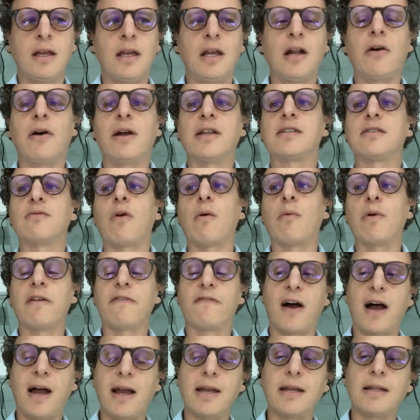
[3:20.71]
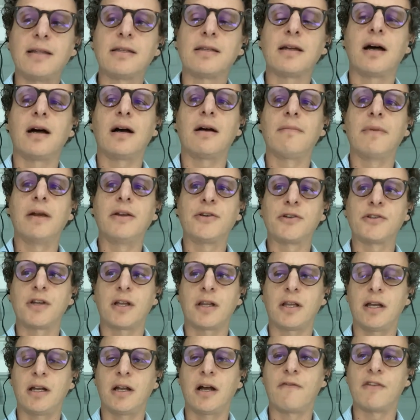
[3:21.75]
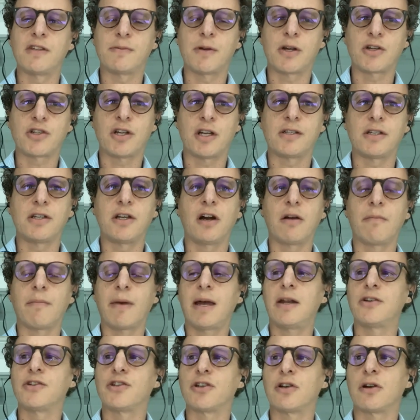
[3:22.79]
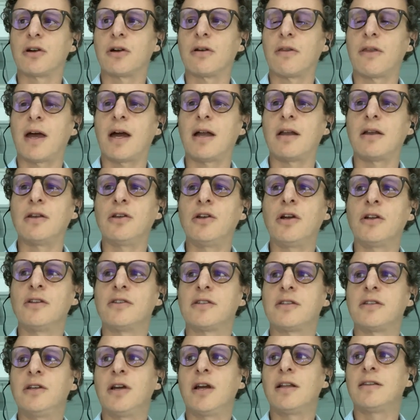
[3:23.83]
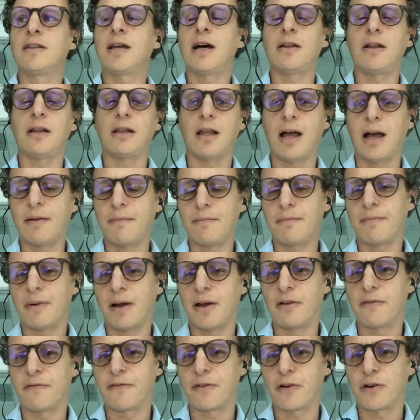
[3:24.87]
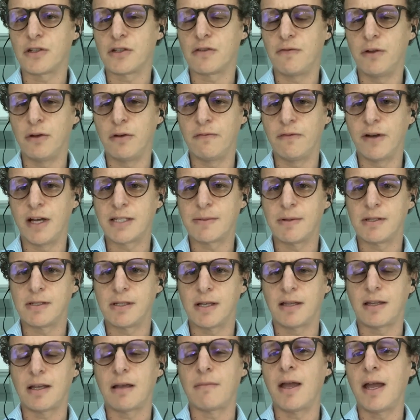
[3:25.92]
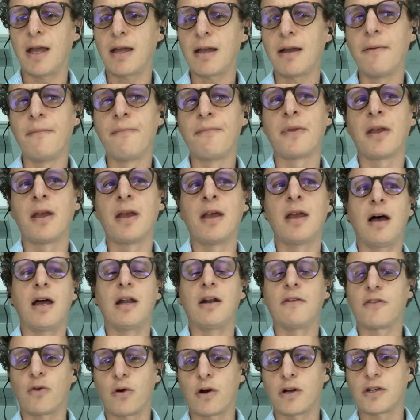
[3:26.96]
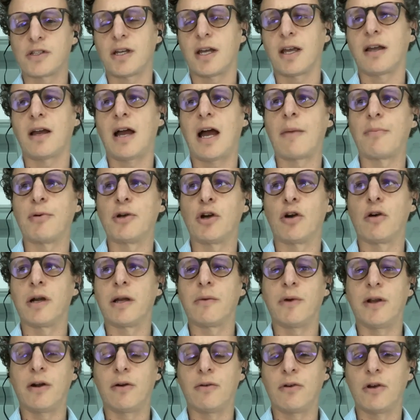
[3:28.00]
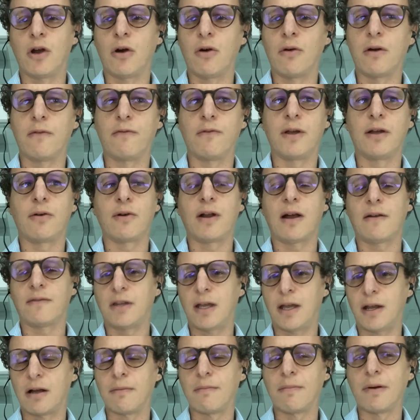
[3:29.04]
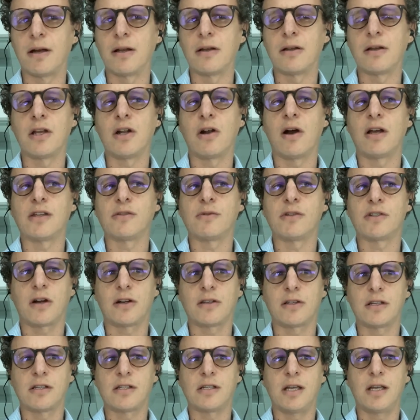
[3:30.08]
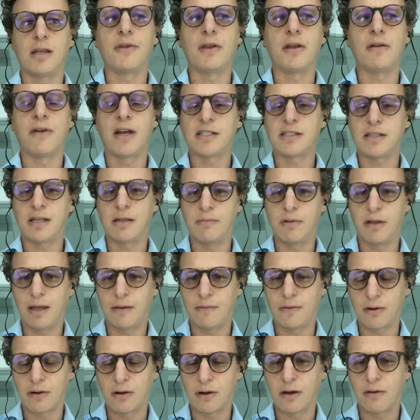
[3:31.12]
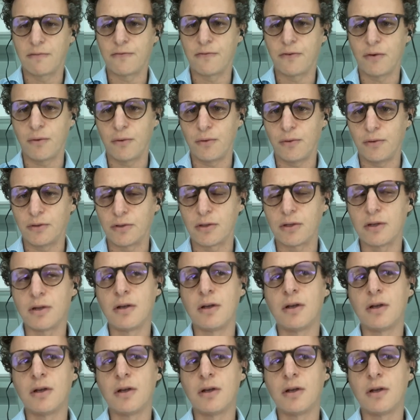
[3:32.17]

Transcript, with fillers: You know, it's what we find um, interestingly enough, especially as a young manager, that you can you can tell a lot by the first few investments that they make. And of course, like a priori, we don't know if we don't have data, but you know, as we start to see the investing behavior unfold,